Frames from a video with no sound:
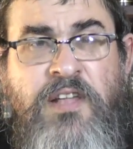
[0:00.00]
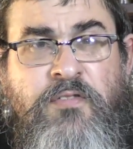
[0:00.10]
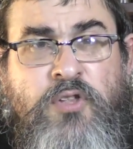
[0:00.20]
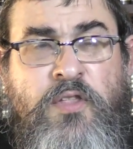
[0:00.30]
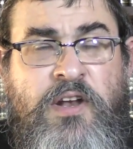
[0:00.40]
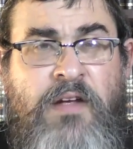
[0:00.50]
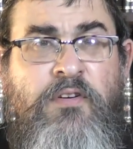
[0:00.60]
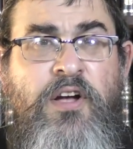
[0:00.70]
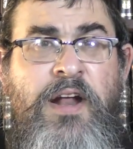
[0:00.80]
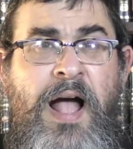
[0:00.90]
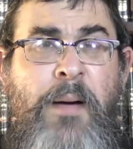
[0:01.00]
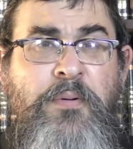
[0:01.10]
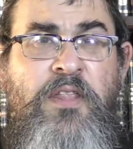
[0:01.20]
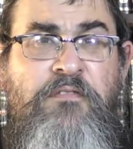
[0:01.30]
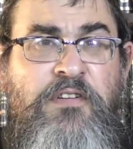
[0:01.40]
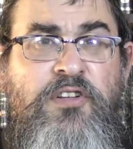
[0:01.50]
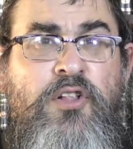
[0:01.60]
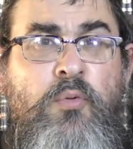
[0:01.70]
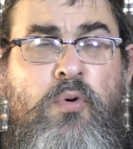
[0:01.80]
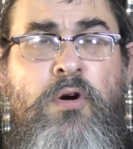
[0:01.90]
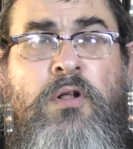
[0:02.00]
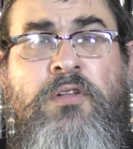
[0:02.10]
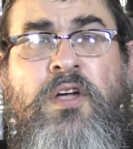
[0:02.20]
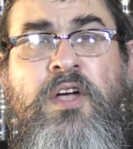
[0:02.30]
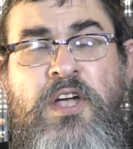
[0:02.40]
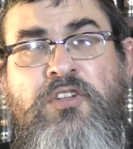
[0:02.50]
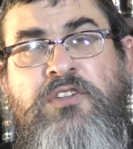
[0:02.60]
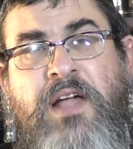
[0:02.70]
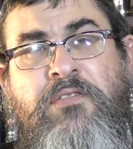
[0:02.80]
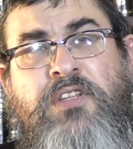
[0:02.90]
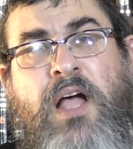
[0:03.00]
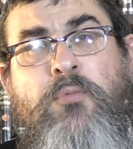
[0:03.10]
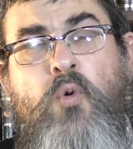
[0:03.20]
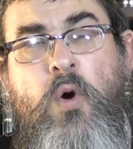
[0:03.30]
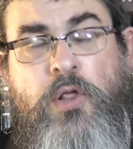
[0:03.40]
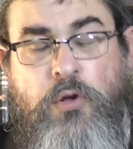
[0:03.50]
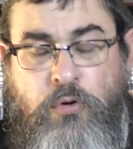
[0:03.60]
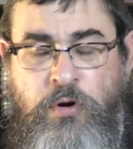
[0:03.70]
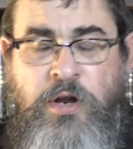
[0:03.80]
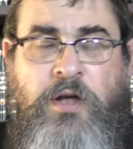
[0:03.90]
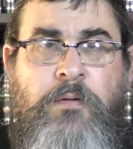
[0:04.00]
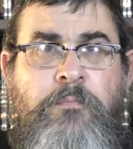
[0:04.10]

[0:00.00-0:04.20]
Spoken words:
even though they're never going to happen in the physical world, is because every time you are learning